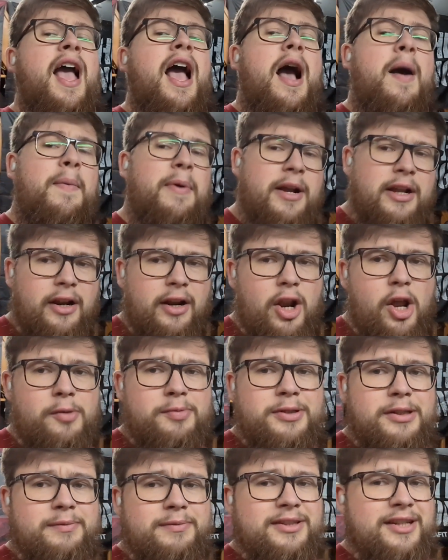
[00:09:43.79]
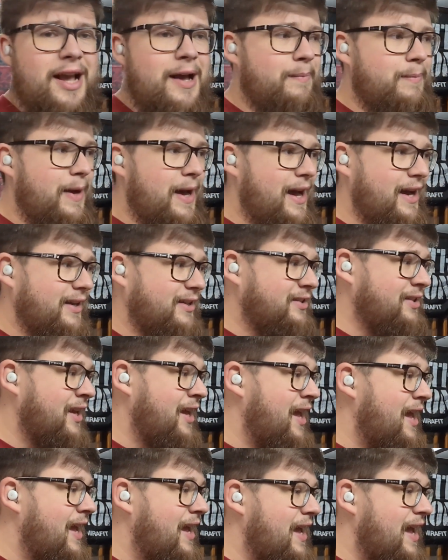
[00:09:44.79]
and we're gonna lob some
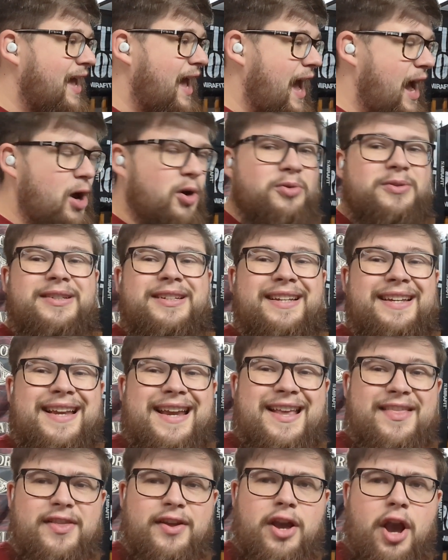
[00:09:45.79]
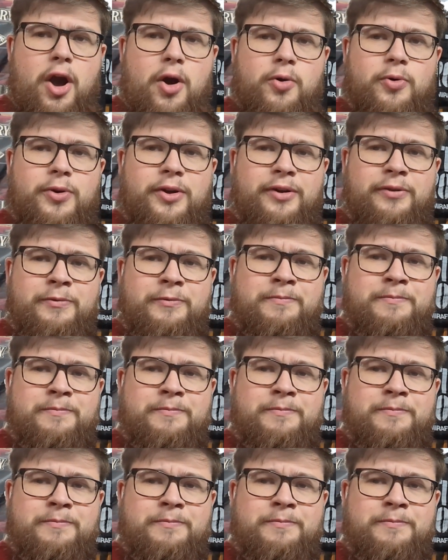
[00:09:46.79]
sandbags out in the cold.